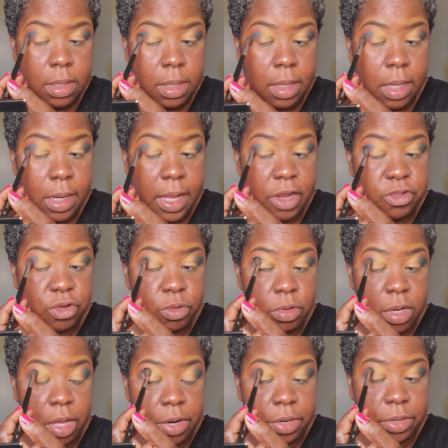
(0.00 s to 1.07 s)
and as you
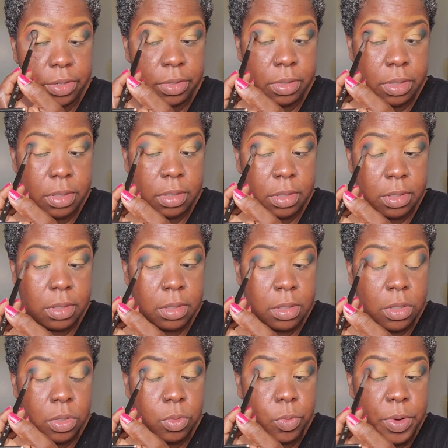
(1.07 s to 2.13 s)
learn
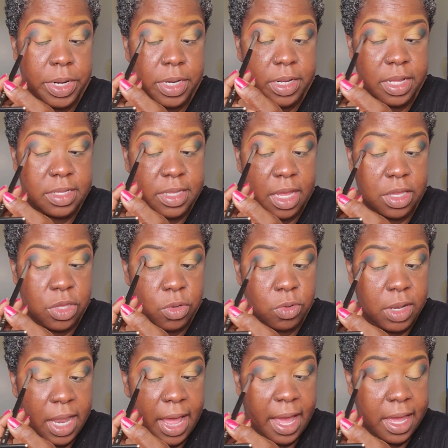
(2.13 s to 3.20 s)
what it is that you
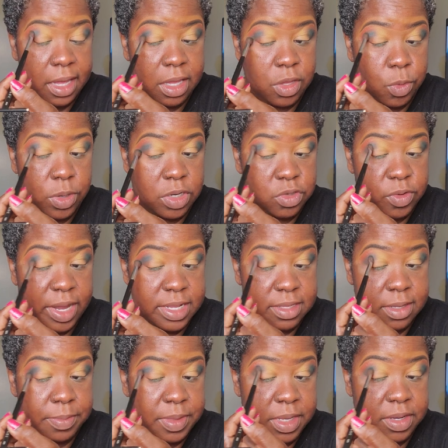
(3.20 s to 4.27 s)
like and you want to try
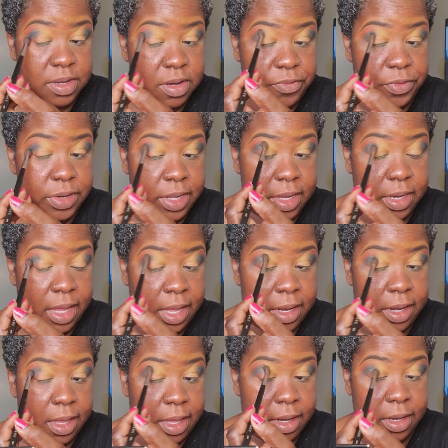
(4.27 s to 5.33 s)
something different,
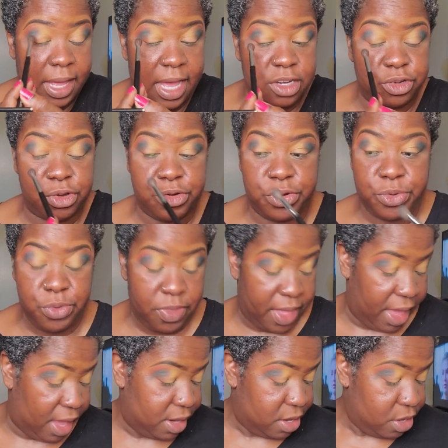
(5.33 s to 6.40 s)
and as you do
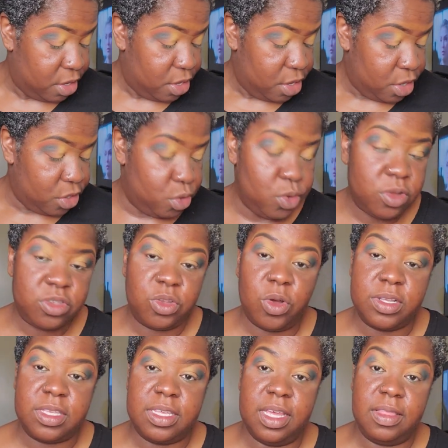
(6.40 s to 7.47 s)
that, you'll
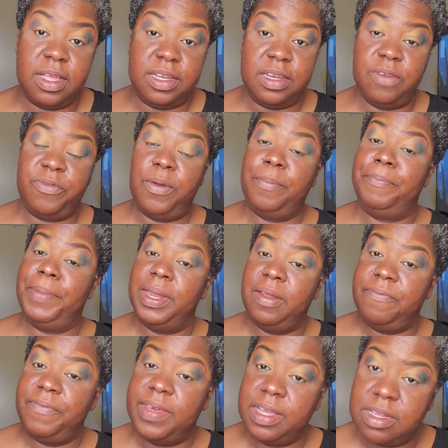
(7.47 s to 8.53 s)
start seeing the different
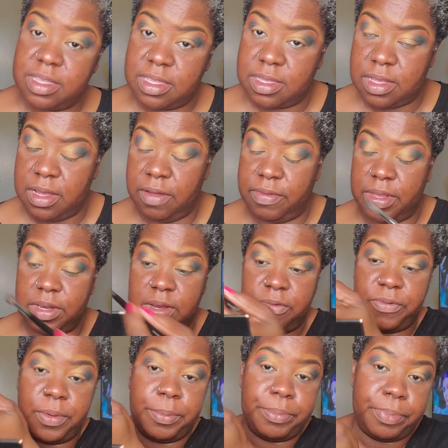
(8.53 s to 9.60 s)
benefits of the
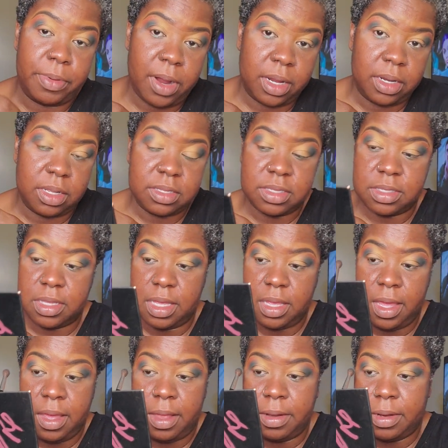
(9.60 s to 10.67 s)
different products
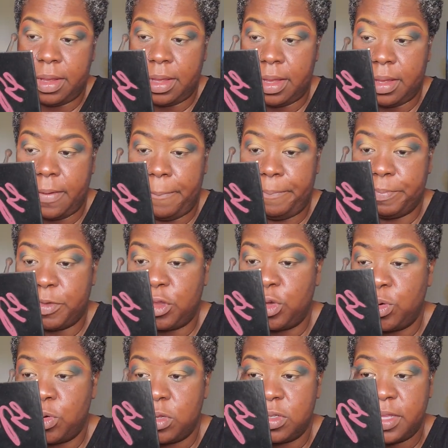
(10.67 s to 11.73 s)
and
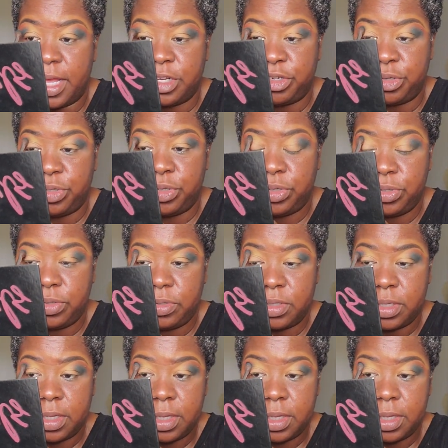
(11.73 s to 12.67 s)
tools that you use.